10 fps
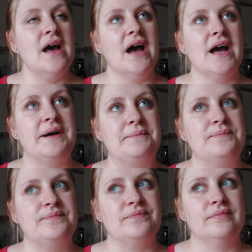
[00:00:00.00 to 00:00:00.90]

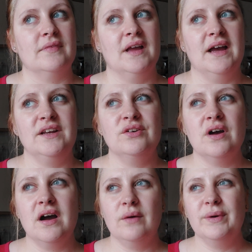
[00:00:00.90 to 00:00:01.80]
And
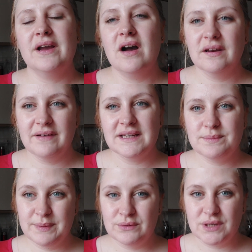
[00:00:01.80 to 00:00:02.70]
we kind of had
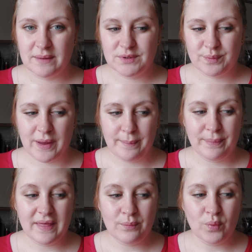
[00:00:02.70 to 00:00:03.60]
to build up to it.
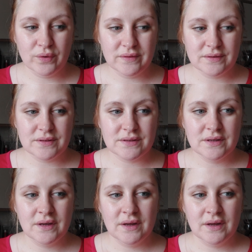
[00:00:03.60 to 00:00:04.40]
But then once